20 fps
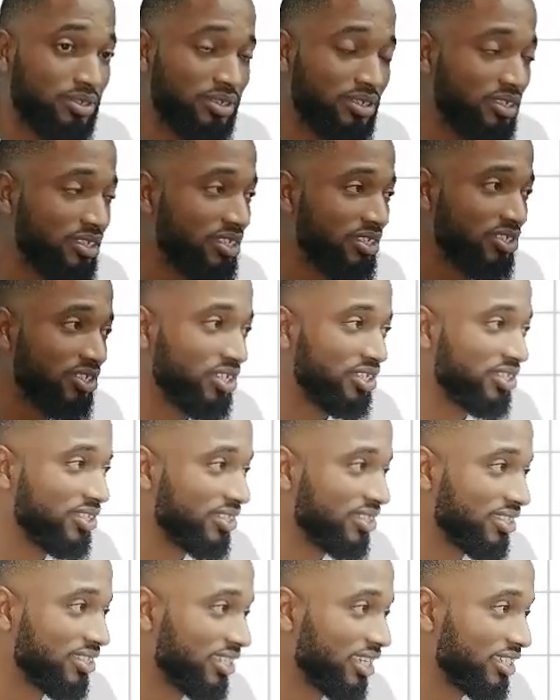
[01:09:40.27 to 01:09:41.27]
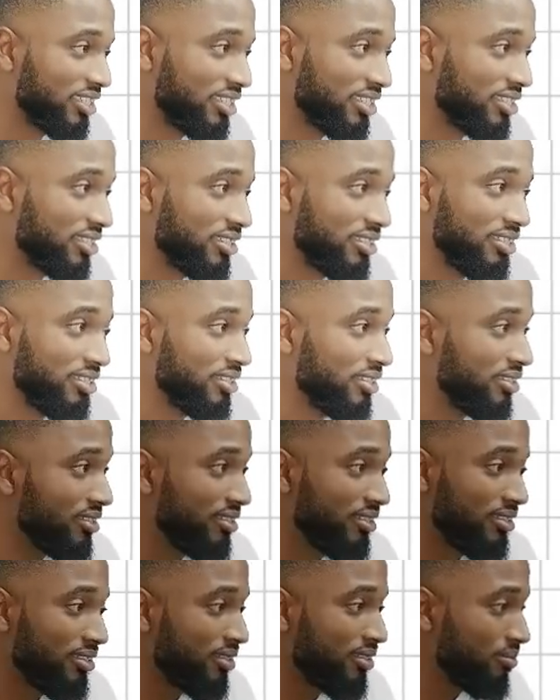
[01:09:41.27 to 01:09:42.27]
teachers is just
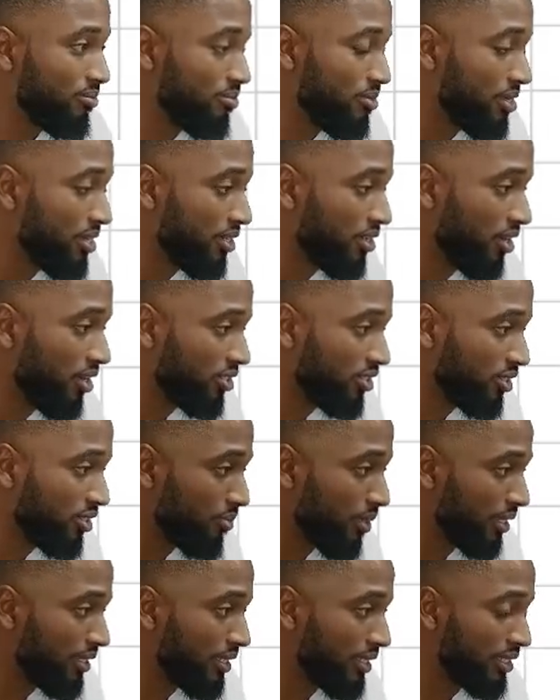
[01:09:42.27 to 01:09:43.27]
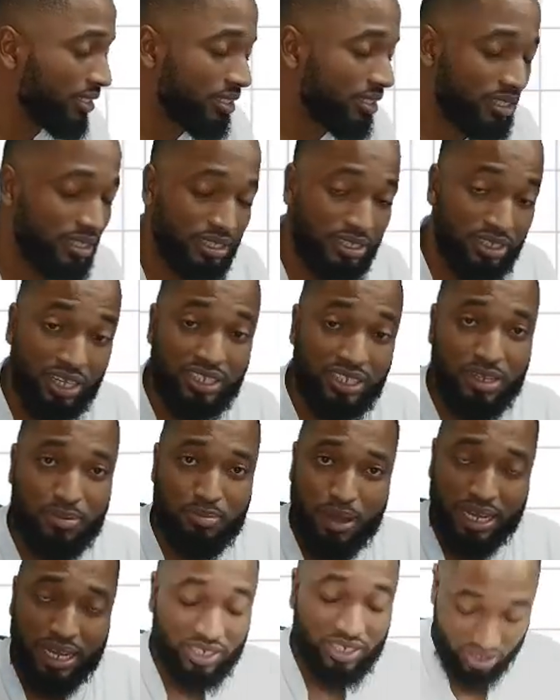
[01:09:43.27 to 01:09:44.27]
being automatic. Not to
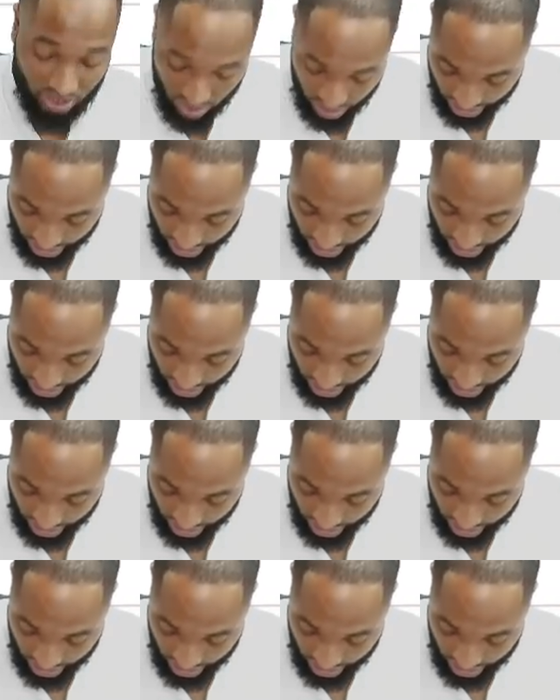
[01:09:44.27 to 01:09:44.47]
bash some